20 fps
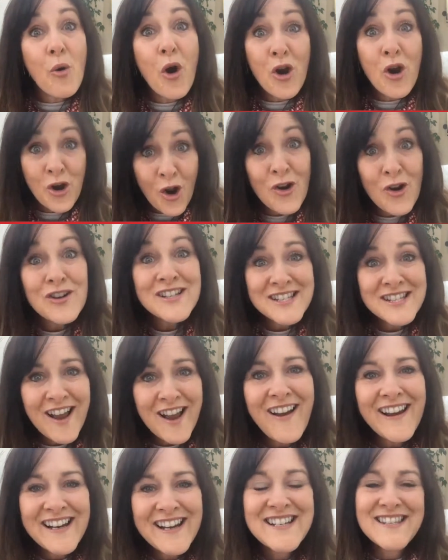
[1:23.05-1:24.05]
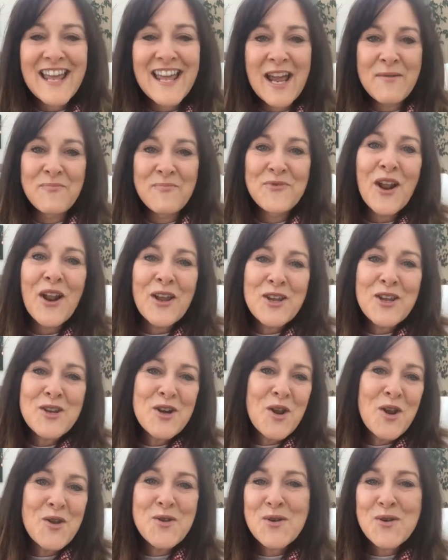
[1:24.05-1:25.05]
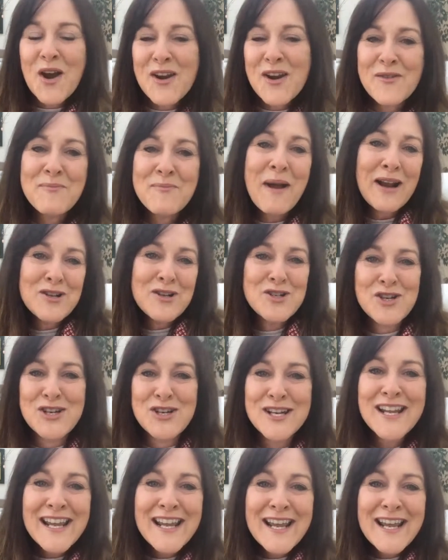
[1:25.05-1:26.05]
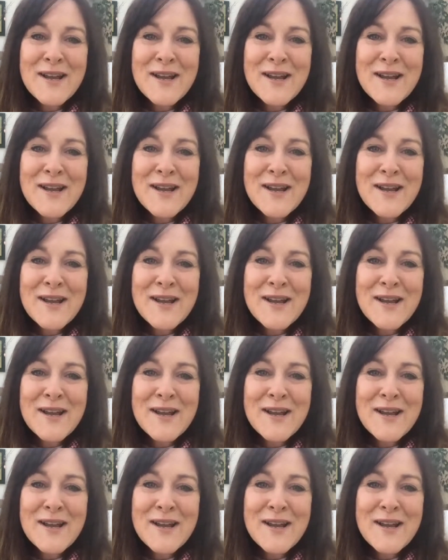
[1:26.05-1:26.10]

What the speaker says: alongside them. Like, you know, you kind of imagine